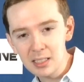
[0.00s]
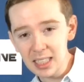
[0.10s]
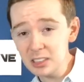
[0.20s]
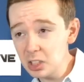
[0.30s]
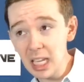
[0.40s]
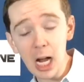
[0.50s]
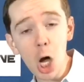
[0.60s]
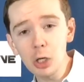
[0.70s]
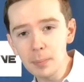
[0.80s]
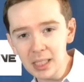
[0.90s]
Tickets are like
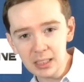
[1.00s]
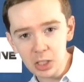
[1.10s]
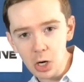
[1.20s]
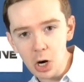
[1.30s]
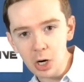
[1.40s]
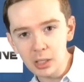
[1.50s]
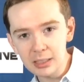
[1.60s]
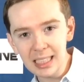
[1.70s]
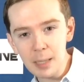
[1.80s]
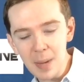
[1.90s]
$100 a
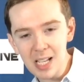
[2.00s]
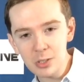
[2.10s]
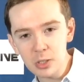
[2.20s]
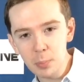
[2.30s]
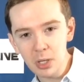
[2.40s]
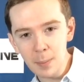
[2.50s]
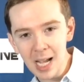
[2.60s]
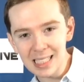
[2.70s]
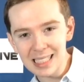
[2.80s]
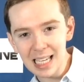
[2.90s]
car. Ticketmaster's putting them
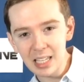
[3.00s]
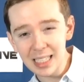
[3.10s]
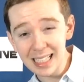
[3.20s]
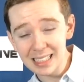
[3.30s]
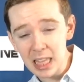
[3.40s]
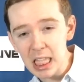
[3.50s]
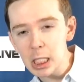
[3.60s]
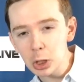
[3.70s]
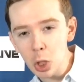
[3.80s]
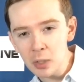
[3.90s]
on sale. I guess the
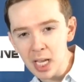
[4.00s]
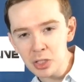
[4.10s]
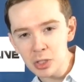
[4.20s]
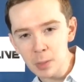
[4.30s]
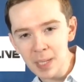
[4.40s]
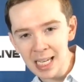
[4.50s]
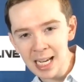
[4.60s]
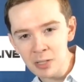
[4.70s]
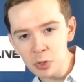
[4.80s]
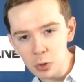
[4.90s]
theater locations are being
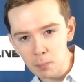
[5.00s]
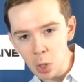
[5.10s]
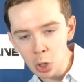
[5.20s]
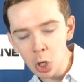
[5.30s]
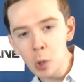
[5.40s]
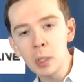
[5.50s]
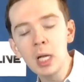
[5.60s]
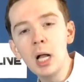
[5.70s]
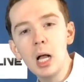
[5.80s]
announced tomorrow.